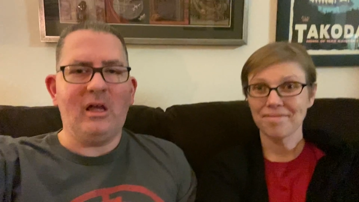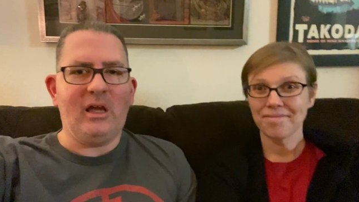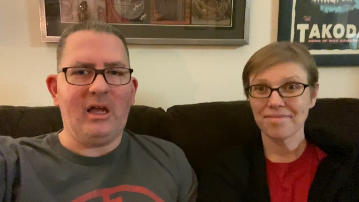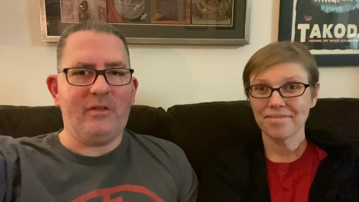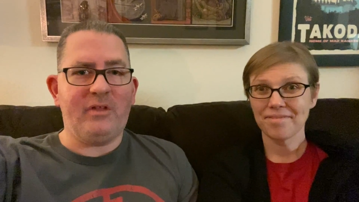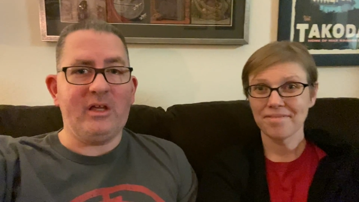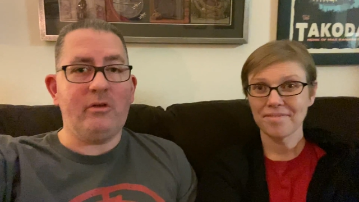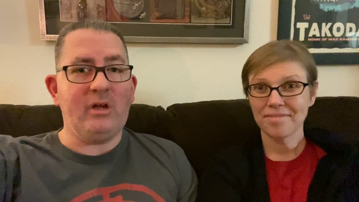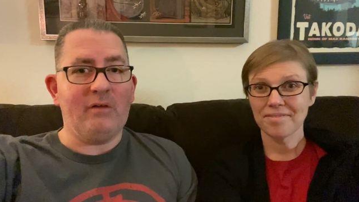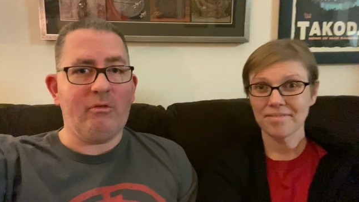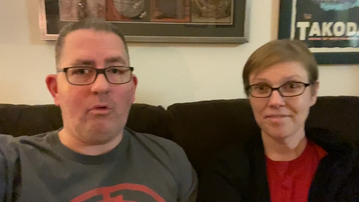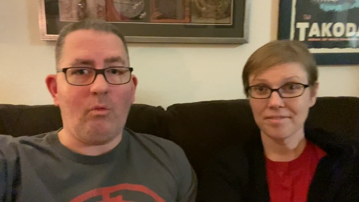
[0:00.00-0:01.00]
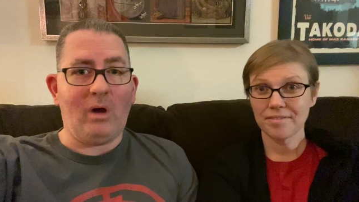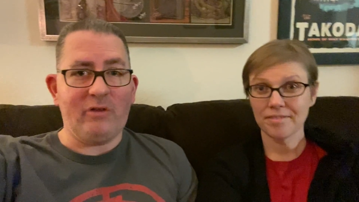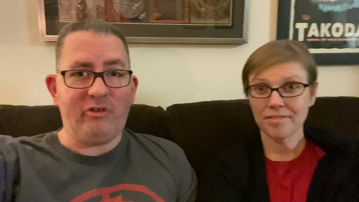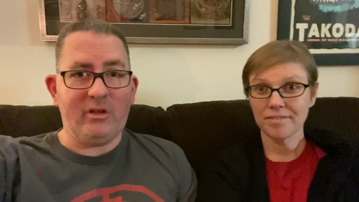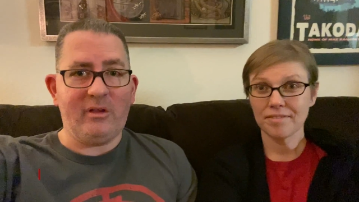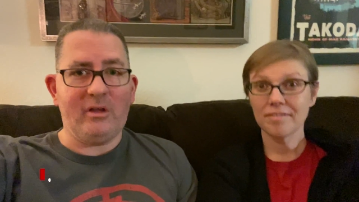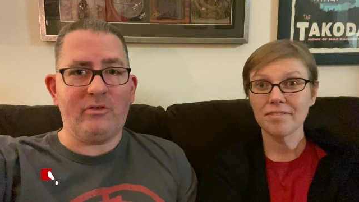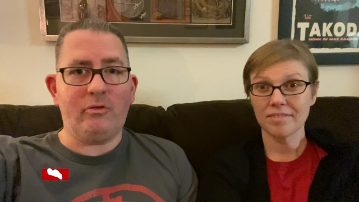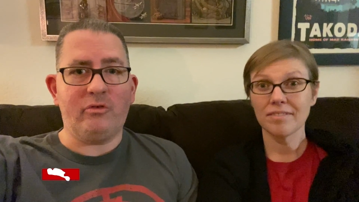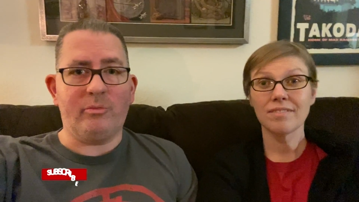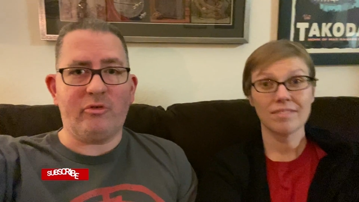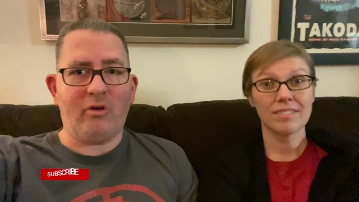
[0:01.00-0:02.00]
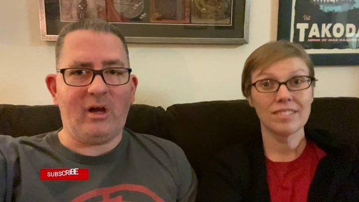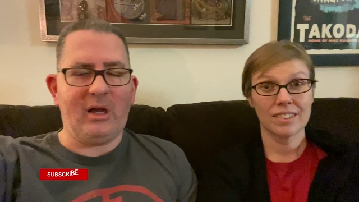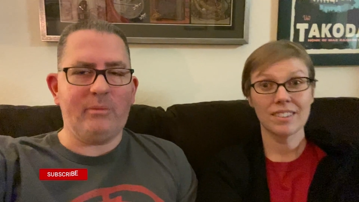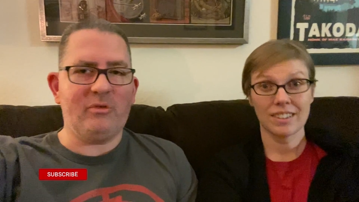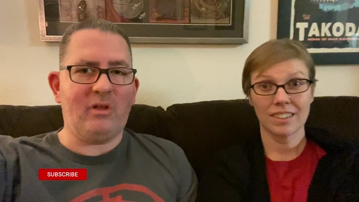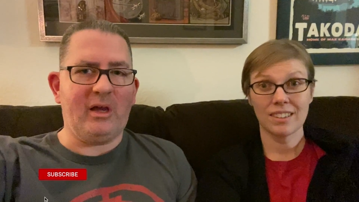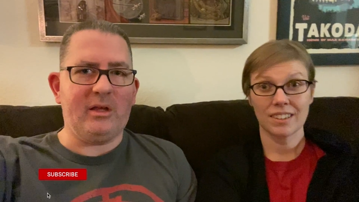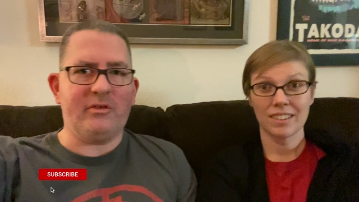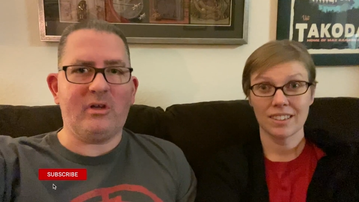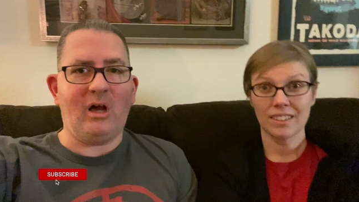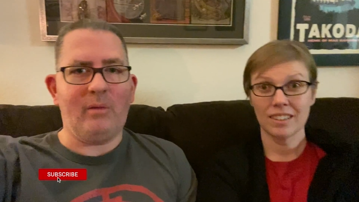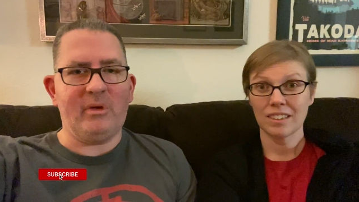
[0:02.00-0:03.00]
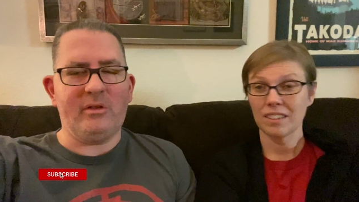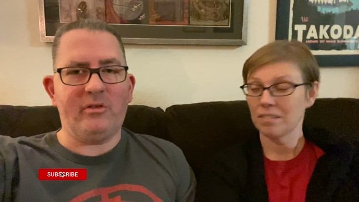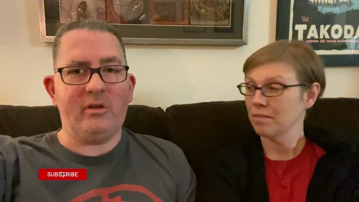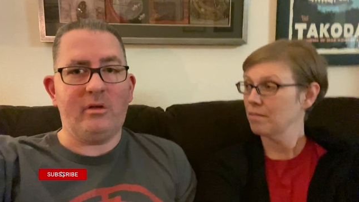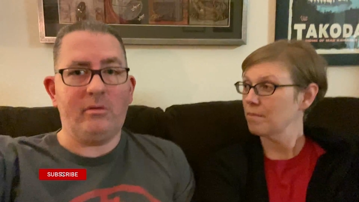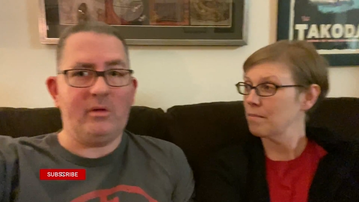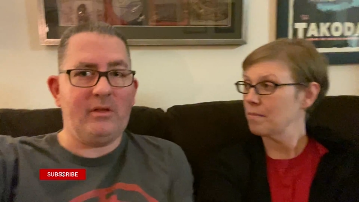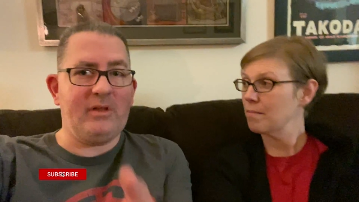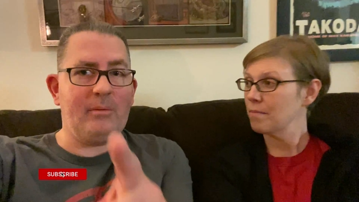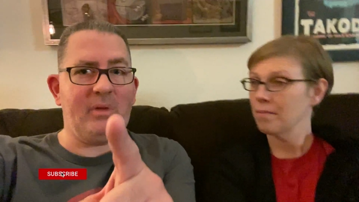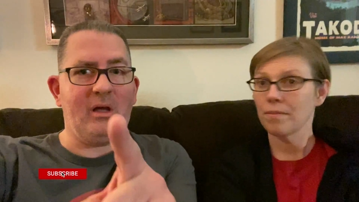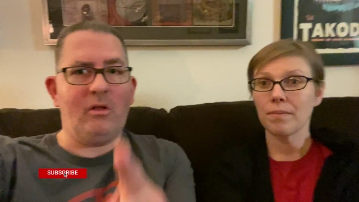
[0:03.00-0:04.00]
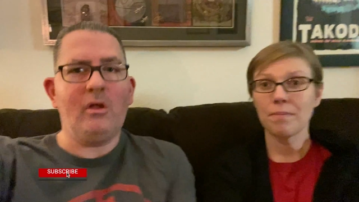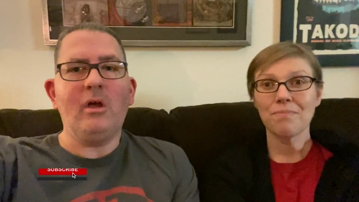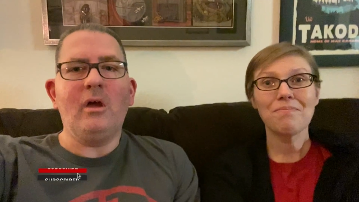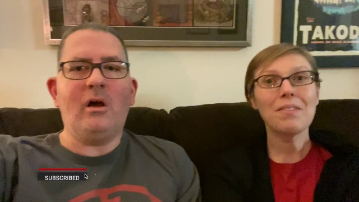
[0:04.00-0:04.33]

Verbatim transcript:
Speaker 1: And thank you to everyone watching this who subscribes, likes, comments, hit that bell.